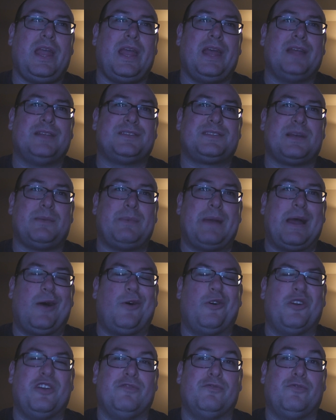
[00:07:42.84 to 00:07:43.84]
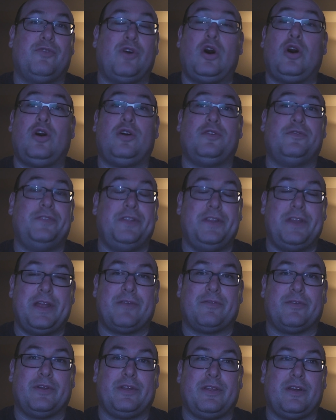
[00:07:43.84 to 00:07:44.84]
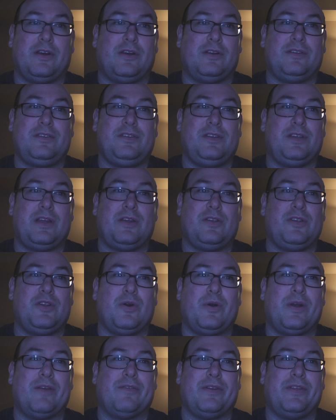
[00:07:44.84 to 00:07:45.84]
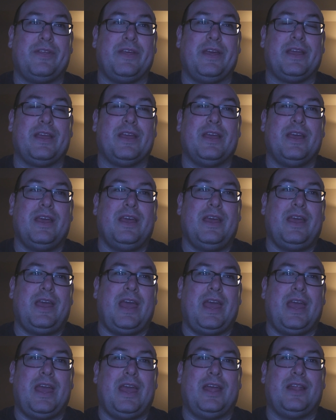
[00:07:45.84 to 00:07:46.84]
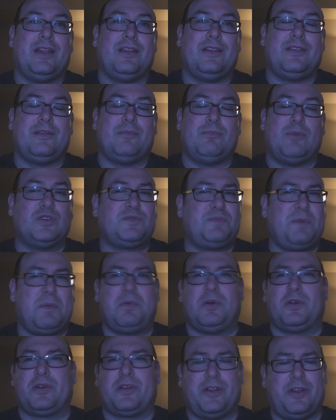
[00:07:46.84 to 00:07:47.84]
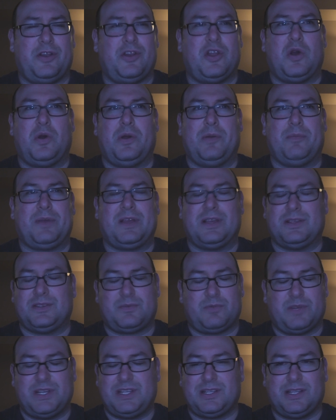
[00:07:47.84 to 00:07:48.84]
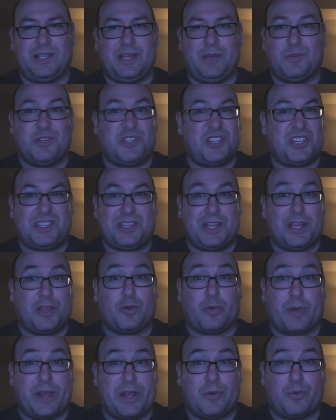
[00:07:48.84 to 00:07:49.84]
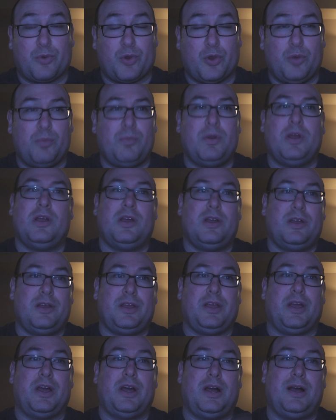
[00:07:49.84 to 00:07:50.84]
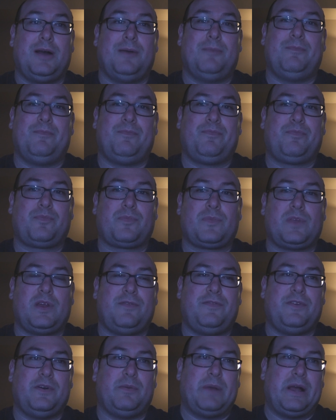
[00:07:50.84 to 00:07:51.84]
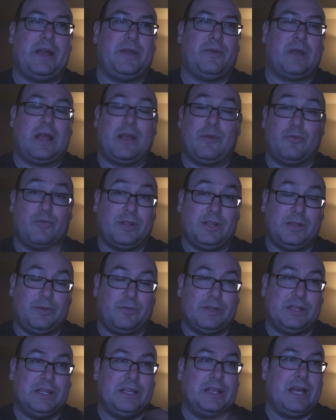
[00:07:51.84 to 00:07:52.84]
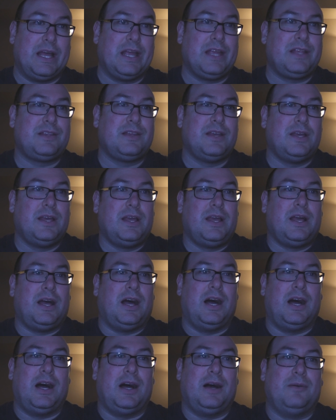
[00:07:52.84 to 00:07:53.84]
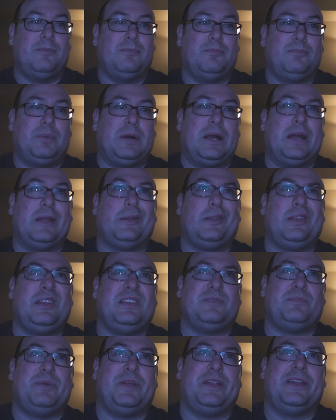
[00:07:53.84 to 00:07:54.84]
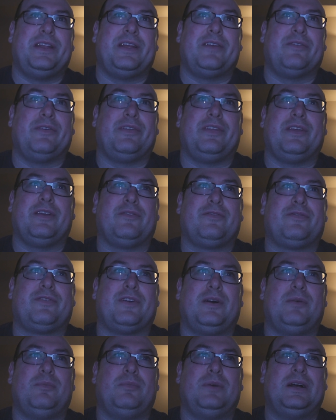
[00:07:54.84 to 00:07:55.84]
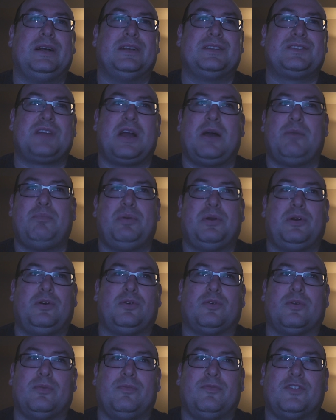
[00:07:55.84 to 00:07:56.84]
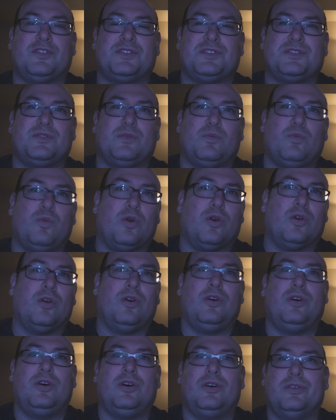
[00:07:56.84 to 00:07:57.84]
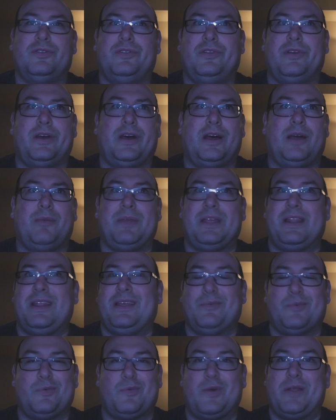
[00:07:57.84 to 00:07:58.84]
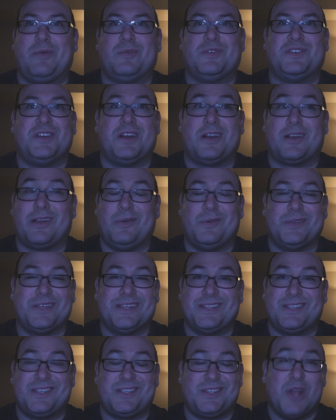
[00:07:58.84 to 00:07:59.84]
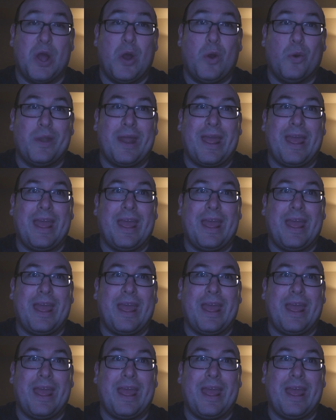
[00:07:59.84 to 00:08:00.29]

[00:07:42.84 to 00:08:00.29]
and somehow involved in every, uh, you know, everything. And most people are going to know him because recently he was just in Green Room, um, a film I, I, really, really liked. Um, but he's been in everything from uh, Scott Pilgrim versus the World. I mean, he, when he was younger, he was in Snow